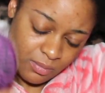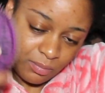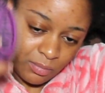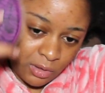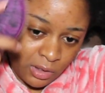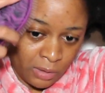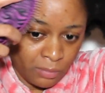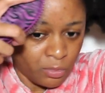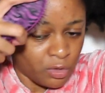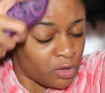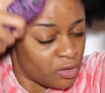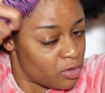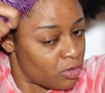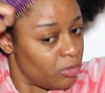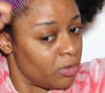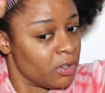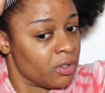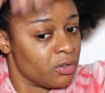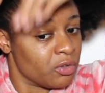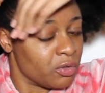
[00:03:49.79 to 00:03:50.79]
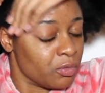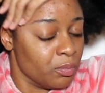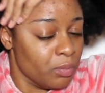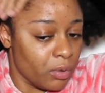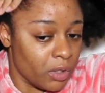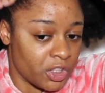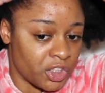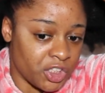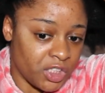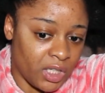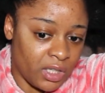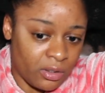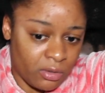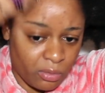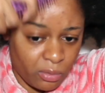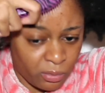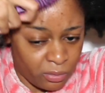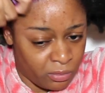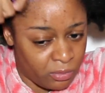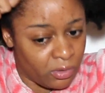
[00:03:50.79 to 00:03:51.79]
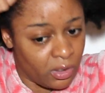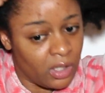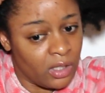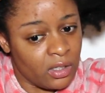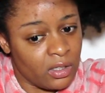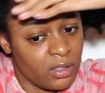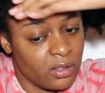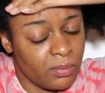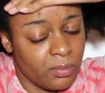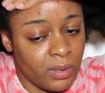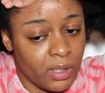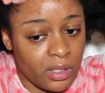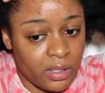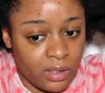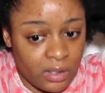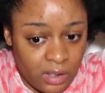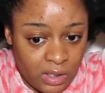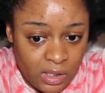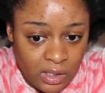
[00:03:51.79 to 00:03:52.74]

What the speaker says: But I'm just going to brush that through a little bit